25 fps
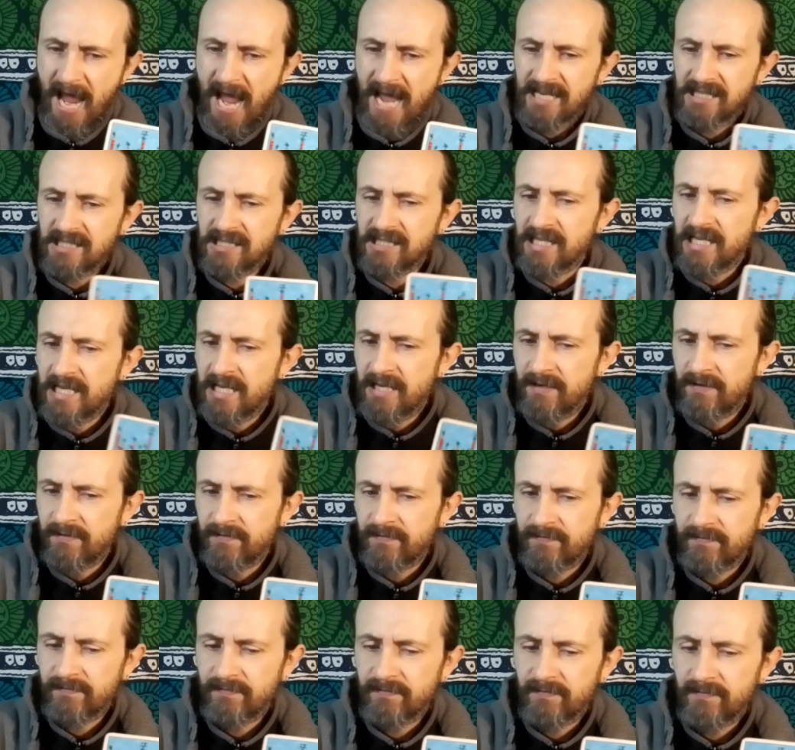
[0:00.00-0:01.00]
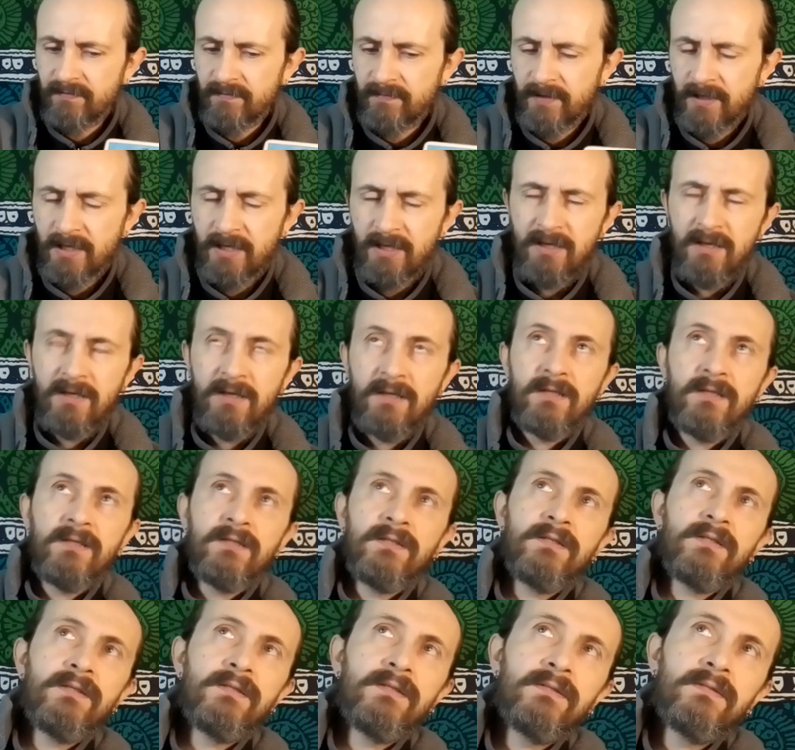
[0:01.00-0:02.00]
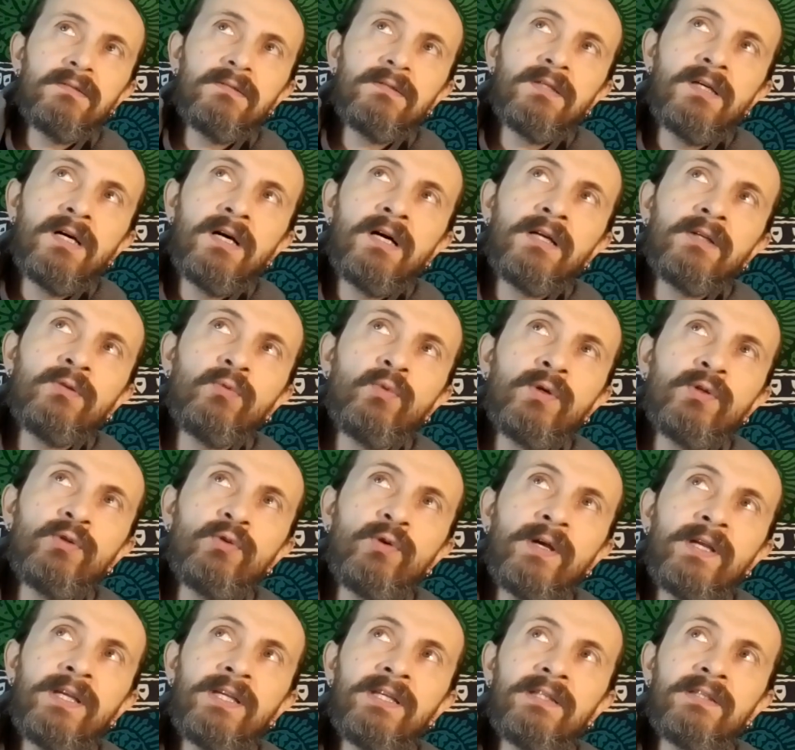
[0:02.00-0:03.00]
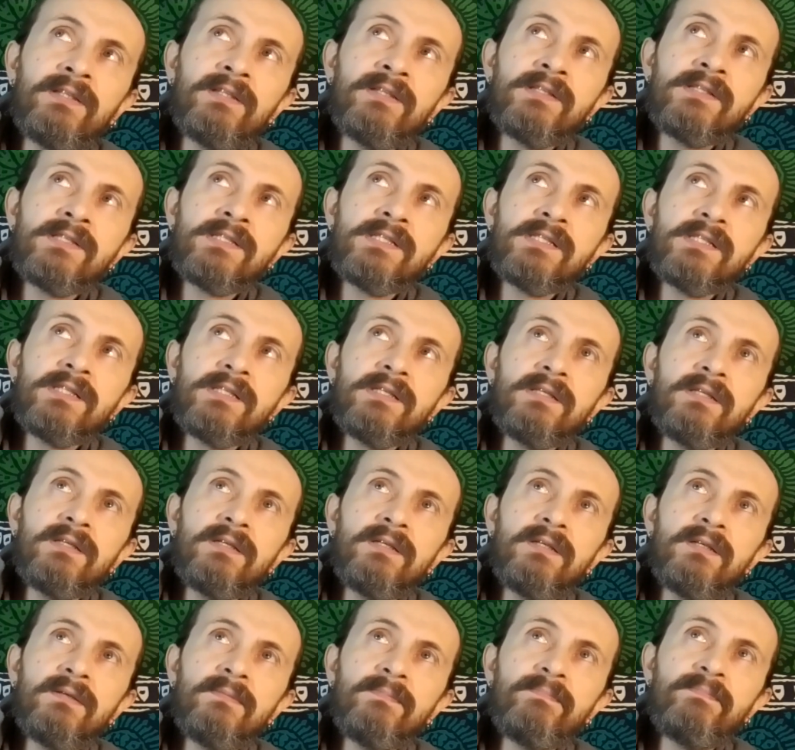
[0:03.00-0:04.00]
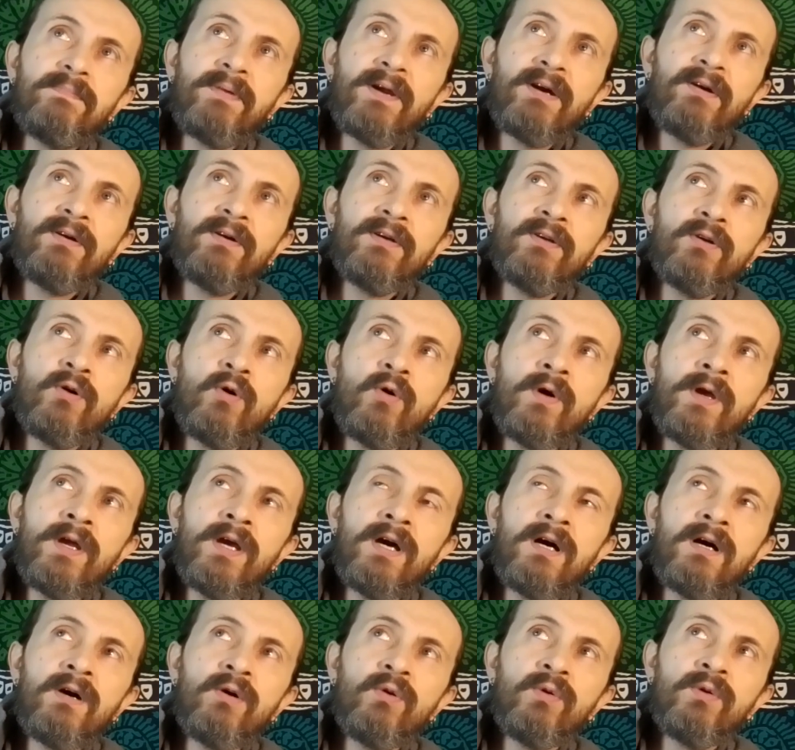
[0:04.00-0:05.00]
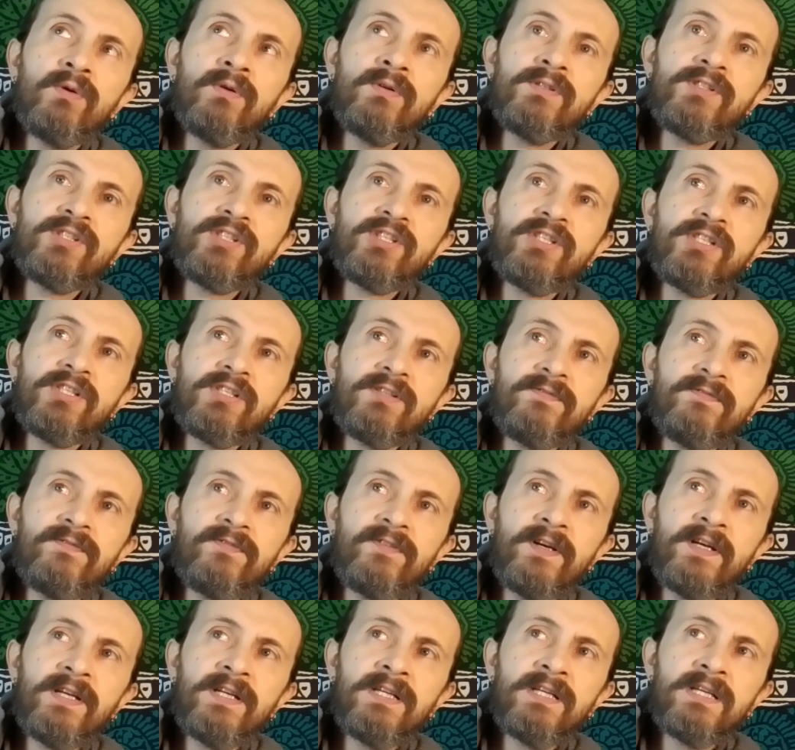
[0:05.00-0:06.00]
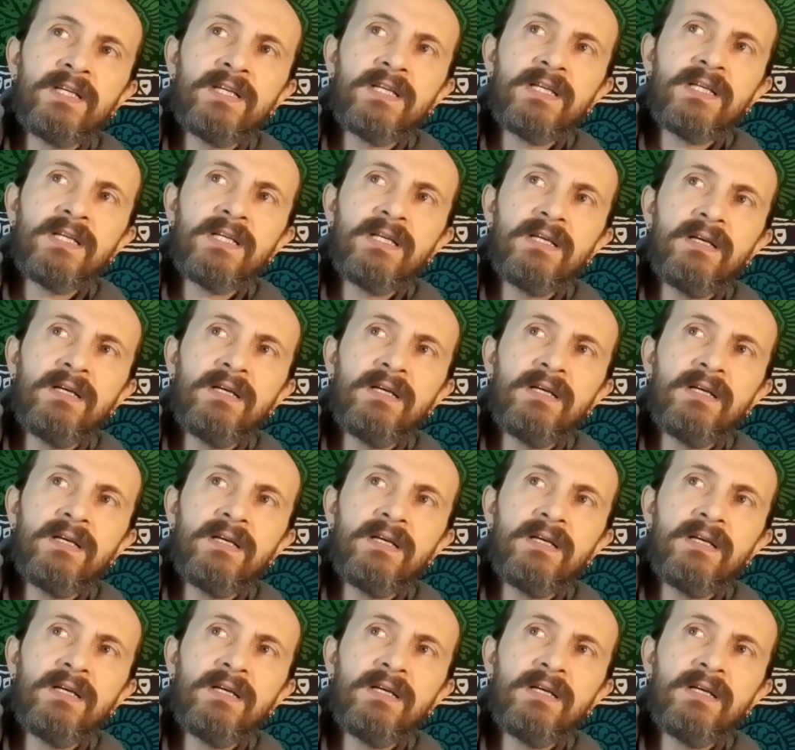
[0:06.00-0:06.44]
as if, oh God, where do I get this paranoia or schizophrenia?